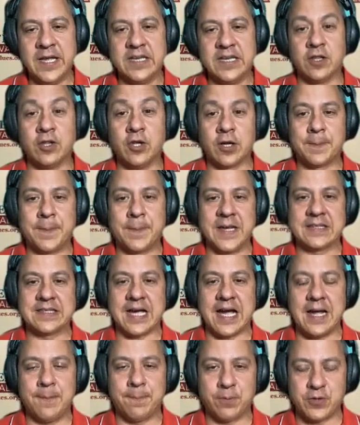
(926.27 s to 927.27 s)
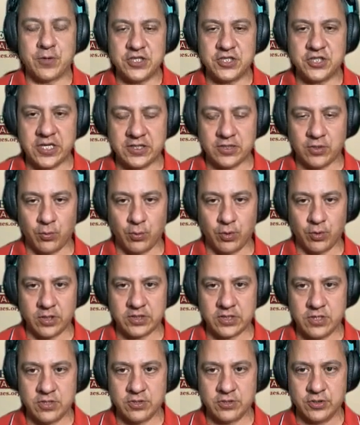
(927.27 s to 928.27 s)
But look, Beth, I appreciate the
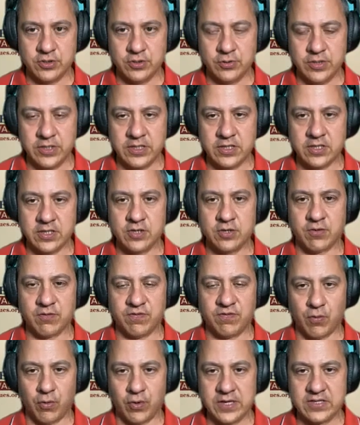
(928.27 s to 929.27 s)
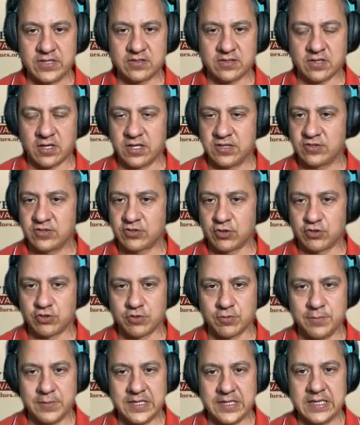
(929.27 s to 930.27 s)
work that you're doing, your voice on
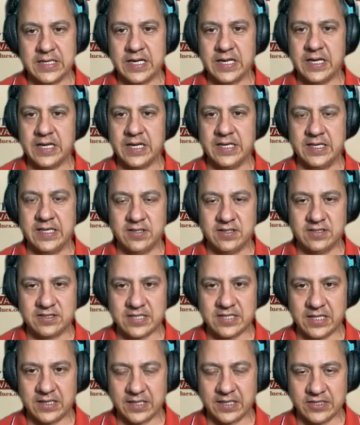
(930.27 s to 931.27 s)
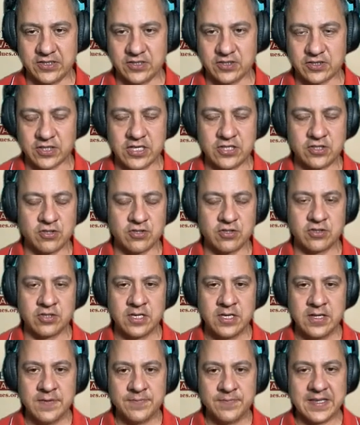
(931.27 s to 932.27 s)
social media, in the state
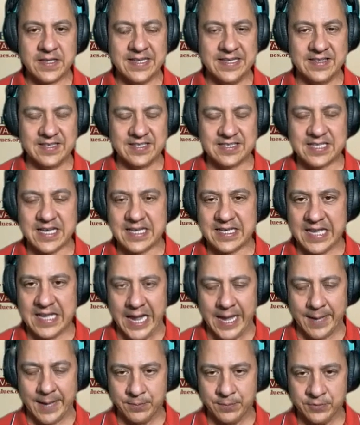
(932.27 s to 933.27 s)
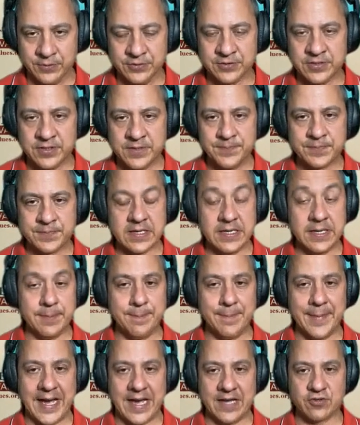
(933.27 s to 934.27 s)
legislatures, in the state capitals.
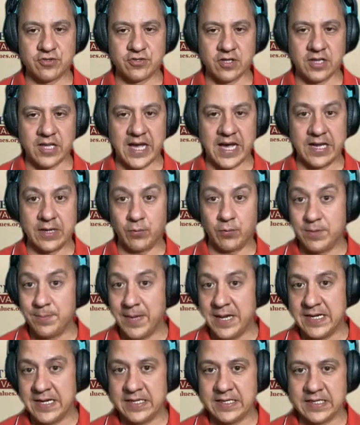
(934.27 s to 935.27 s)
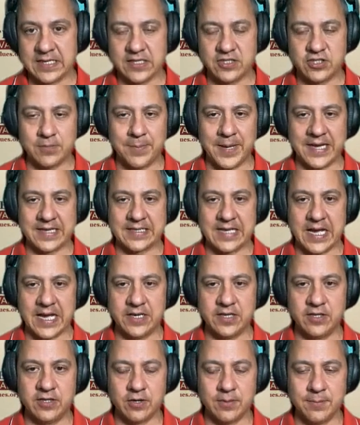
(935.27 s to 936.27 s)
It matters a lot. And we may need to get you
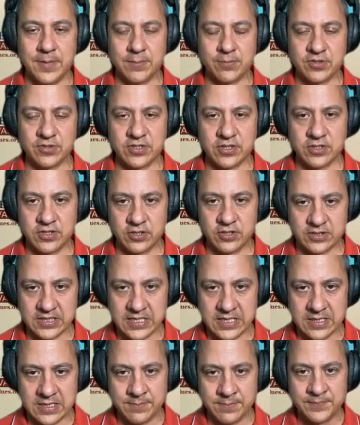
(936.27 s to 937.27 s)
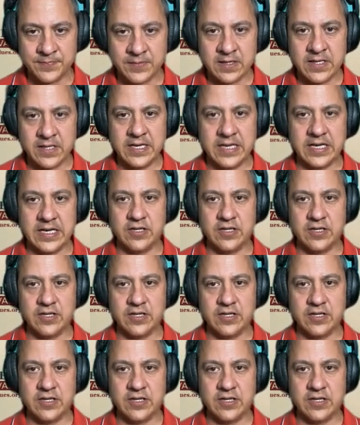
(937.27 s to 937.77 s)
back down here, or members of your team